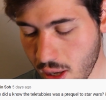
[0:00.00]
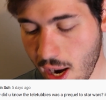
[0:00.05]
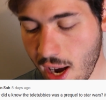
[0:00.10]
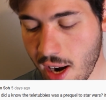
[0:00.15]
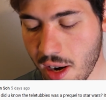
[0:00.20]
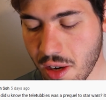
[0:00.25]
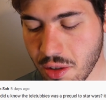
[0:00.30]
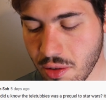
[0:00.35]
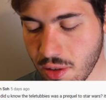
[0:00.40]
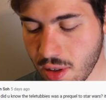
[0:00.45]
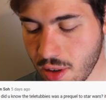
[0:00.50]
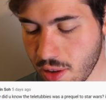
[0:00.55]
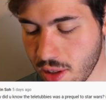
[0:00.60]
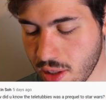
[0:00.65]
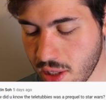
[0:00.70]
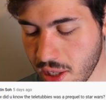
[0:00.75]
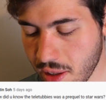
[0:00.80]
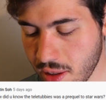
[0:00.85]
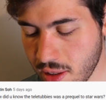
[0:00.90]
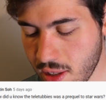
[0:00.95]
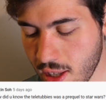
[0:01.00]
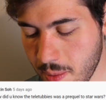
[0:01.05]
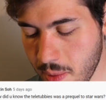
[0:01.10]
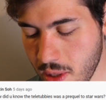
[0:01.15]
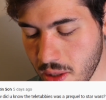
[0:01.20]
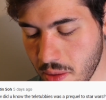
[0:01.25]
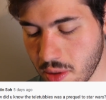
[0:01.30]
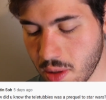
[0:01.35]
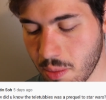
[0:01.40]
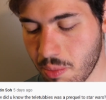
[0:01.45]
How did you know that
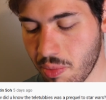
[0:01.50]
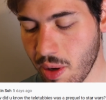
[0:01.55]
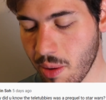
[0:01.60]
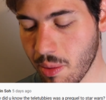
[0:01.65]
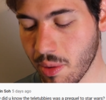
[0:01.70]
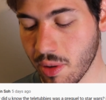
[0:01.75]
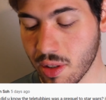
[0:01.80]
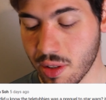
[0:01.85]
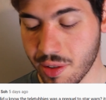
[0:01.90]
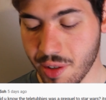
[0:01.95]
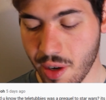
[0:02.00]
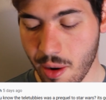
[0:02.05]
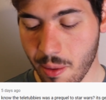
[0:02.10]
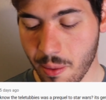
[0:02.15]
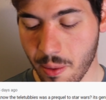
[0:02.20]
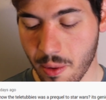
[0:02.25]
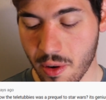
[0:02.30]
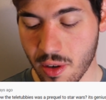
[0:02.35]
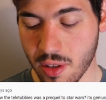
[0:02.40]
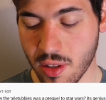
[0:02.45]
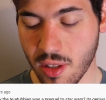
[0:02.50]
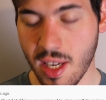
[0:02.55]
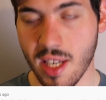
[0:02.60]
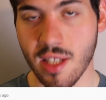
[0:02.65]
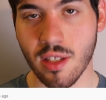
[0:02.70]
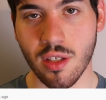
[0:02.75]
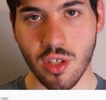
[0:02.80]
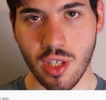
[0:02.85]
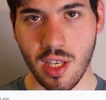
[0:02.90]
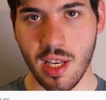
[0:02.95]
Teletubbies was a prequel to Star Wars?
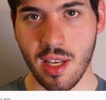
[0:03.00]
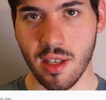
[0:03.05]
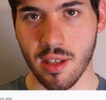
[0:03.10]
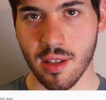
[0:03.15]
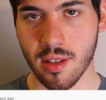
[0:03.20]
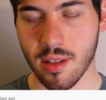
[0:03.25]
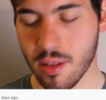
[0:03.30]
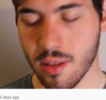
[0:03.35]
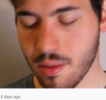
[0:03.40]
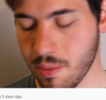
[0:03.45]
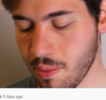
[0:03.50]
It's genius.